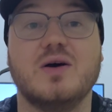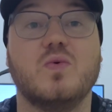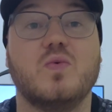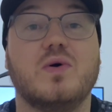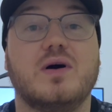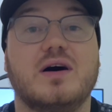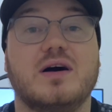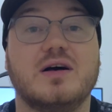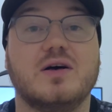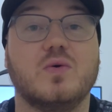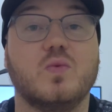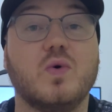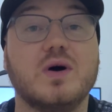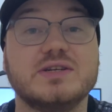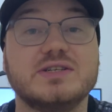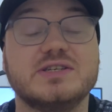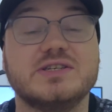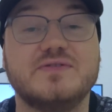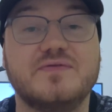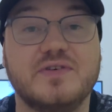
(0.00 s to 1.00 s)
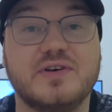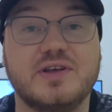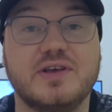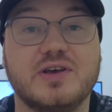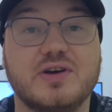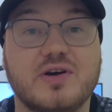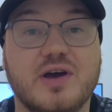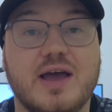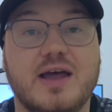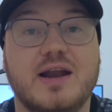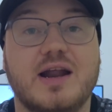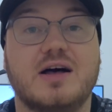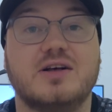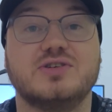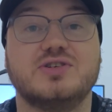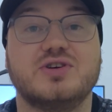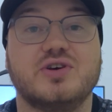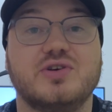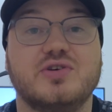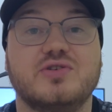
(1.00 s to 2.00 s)
Well, watch this video and I'll
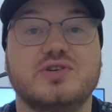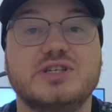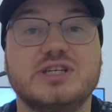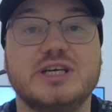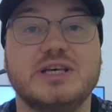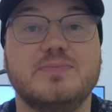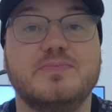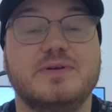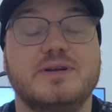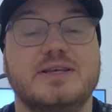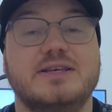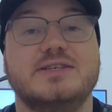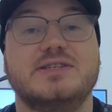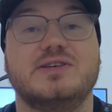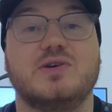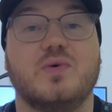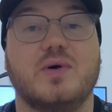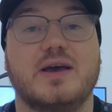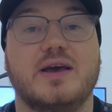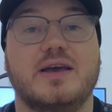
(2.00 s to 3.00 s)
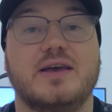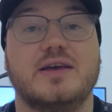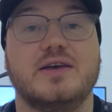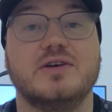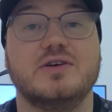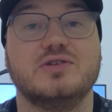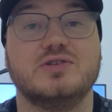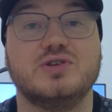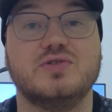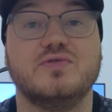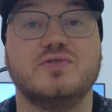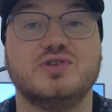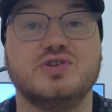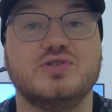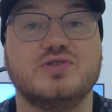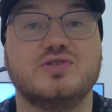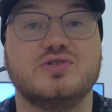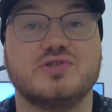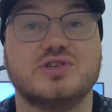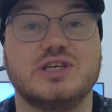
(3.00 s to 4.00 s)
show you a cheap and easy way to
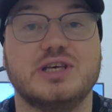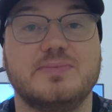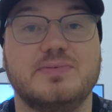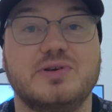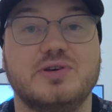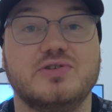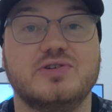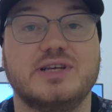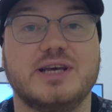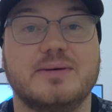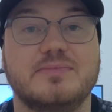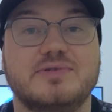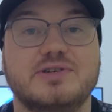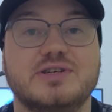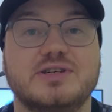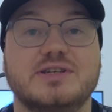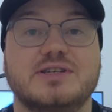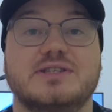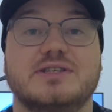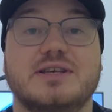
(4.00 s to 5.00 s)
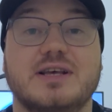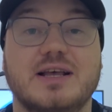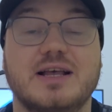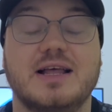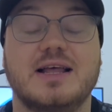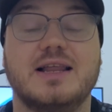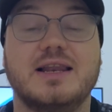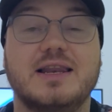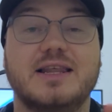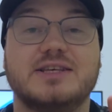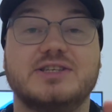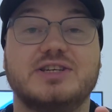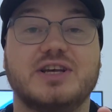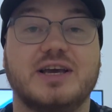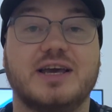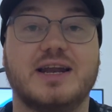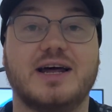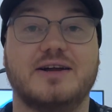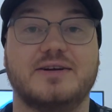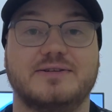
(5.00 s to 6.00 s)
reduce your CPU temperatures. Let's
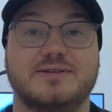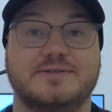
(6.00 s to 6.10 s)
check it out.